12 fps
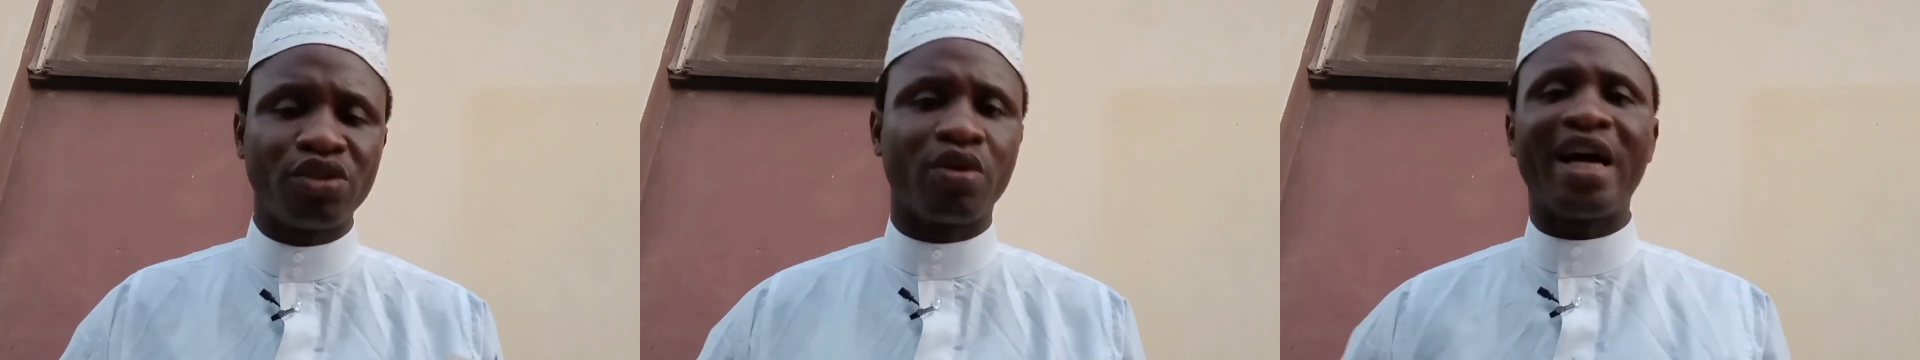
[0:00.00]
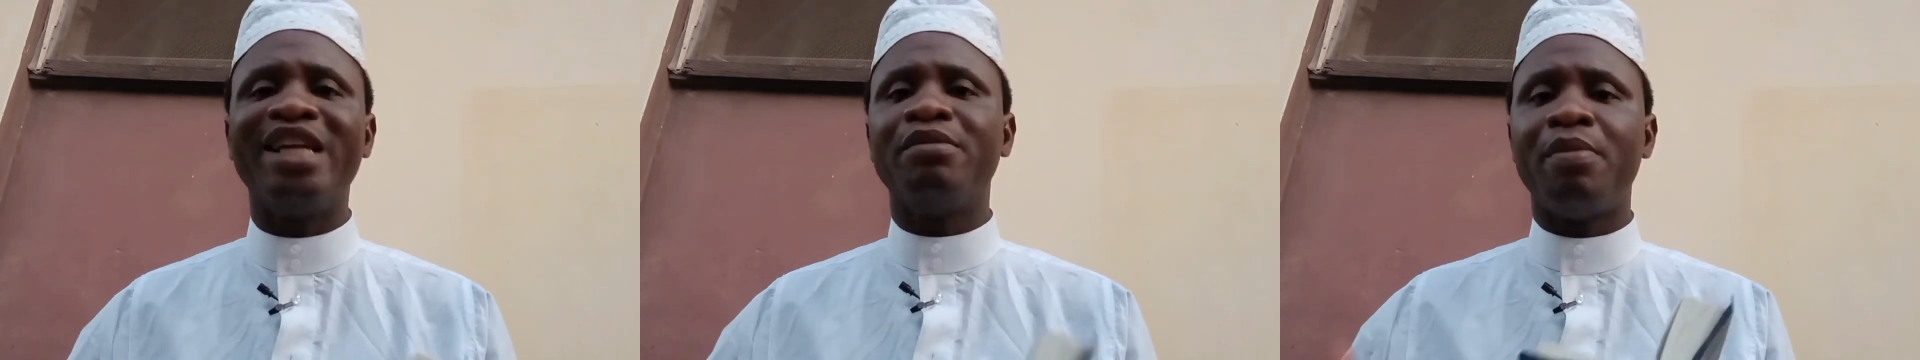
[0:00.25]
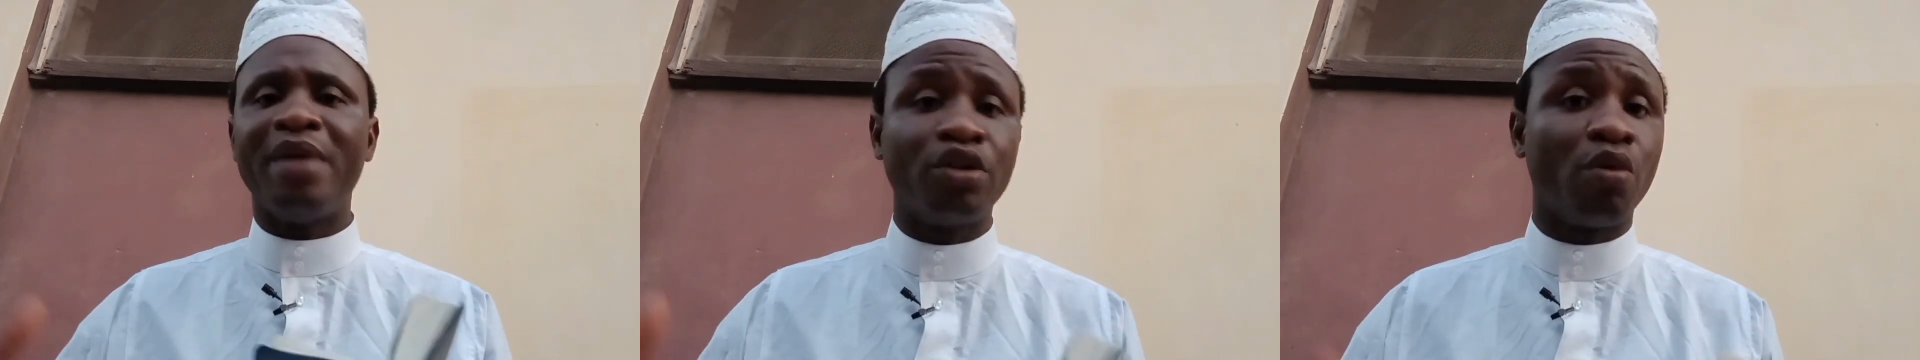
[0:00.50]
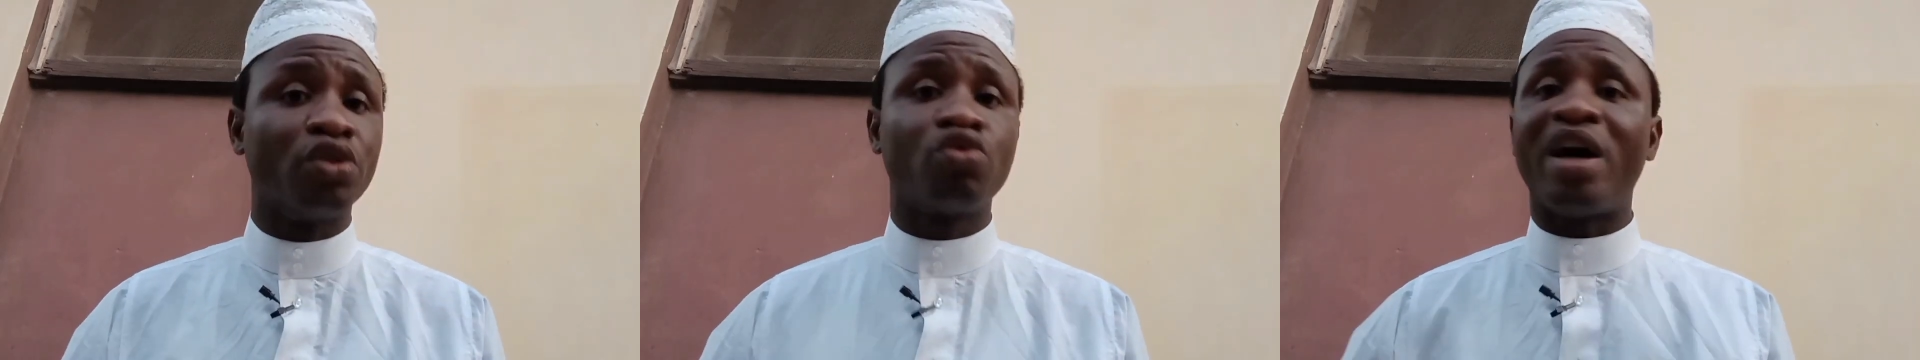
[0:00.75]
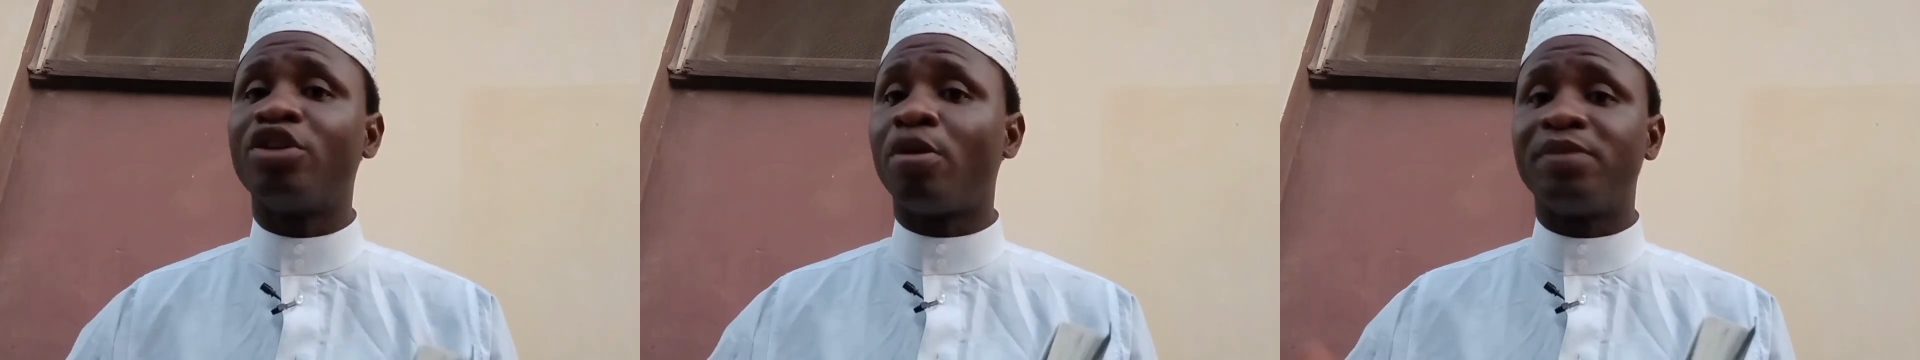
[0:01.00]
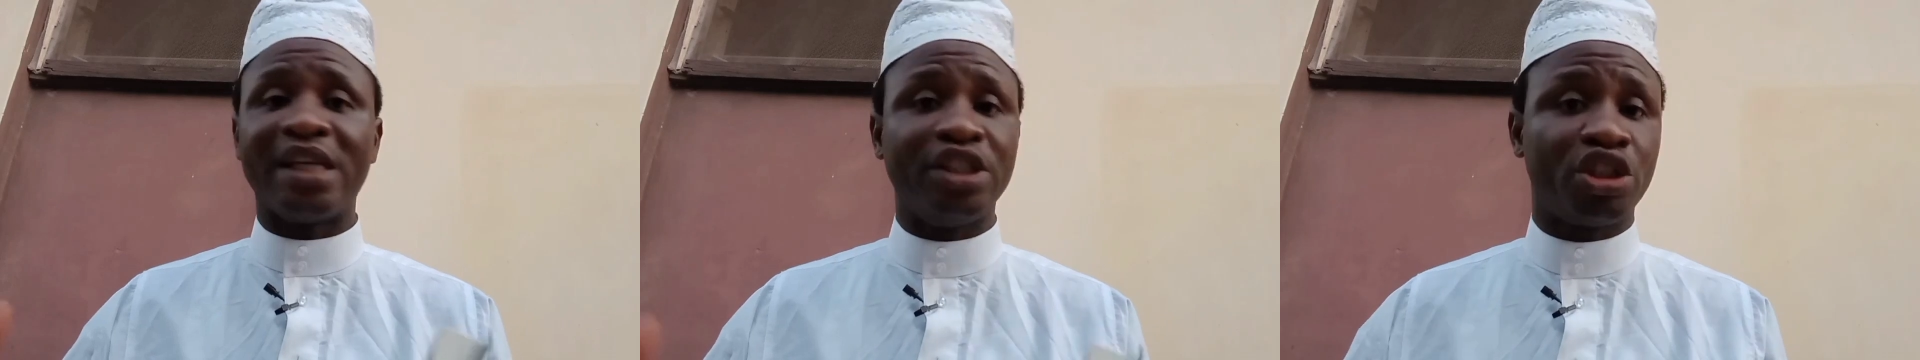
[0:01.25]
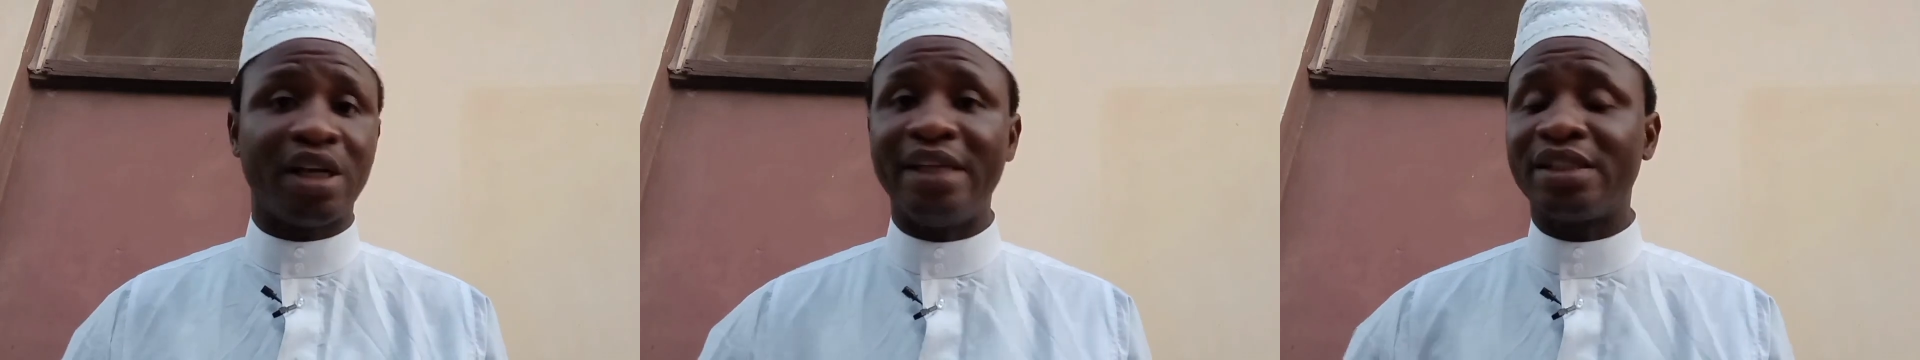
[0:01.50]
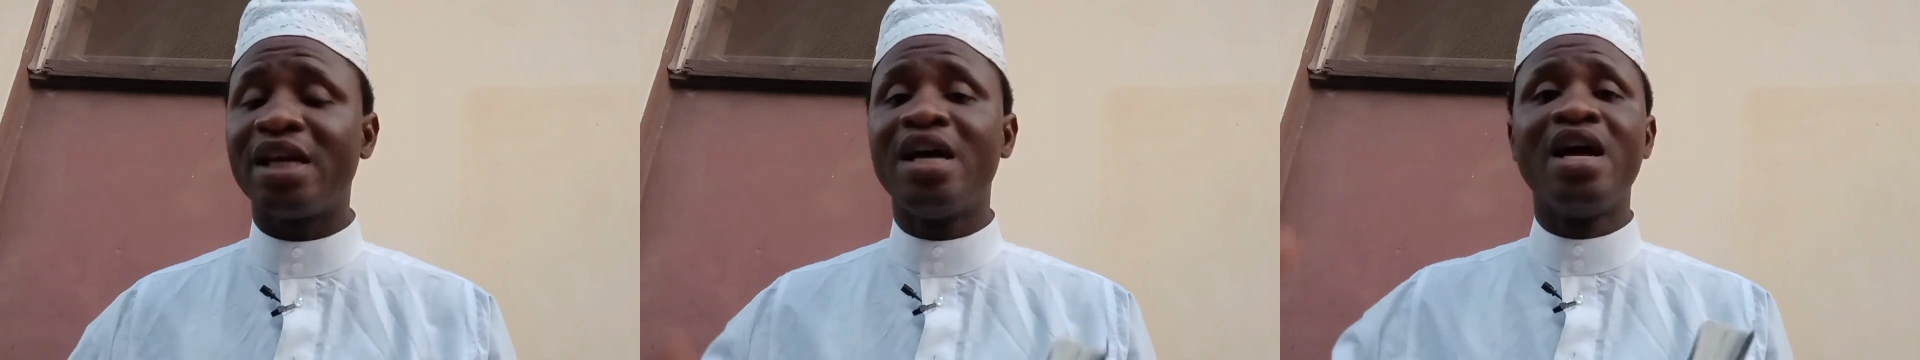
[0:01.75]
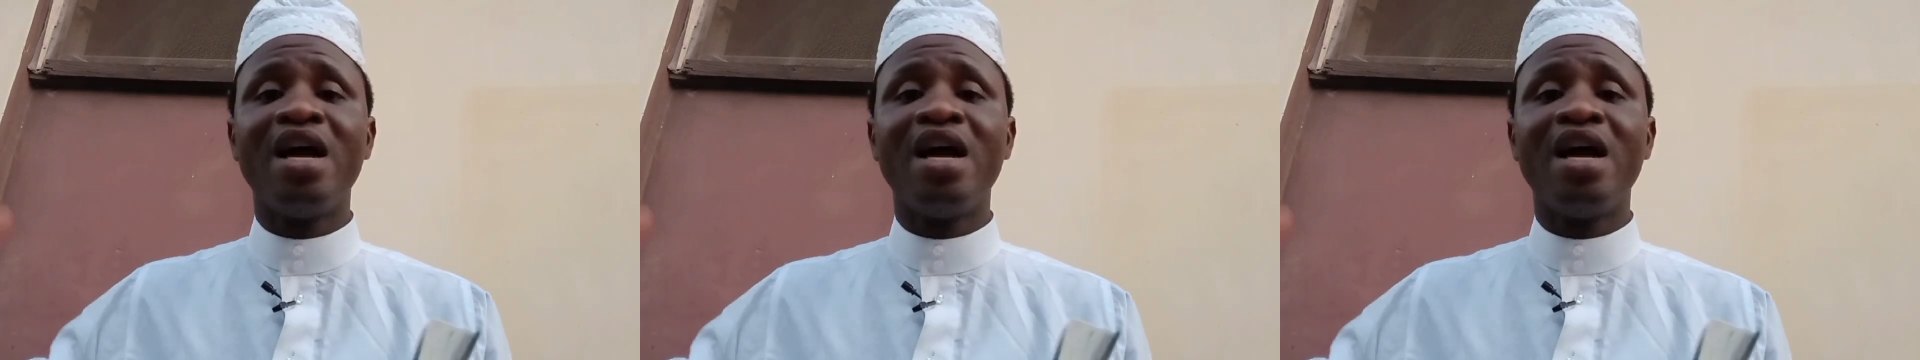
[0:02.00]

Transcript: to carry baby. I don't want to adopt any child.